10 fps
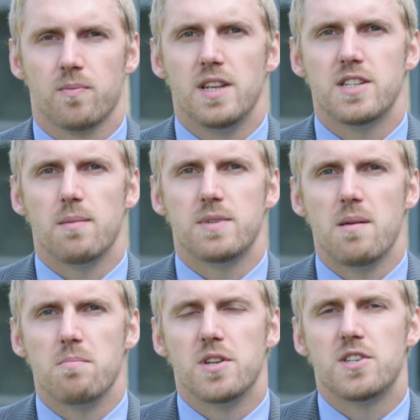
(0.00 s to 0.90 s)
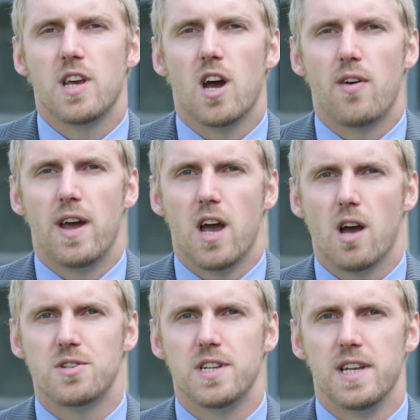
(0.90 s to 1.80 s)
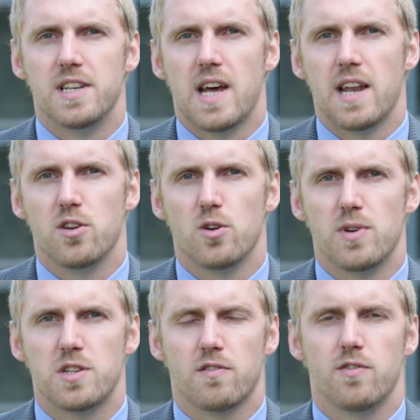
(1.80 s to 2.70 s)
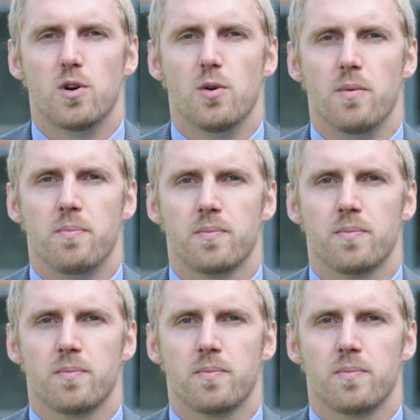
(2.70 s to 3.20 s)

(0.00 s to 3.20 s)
In September, CRA hosted its annual Risk Forum.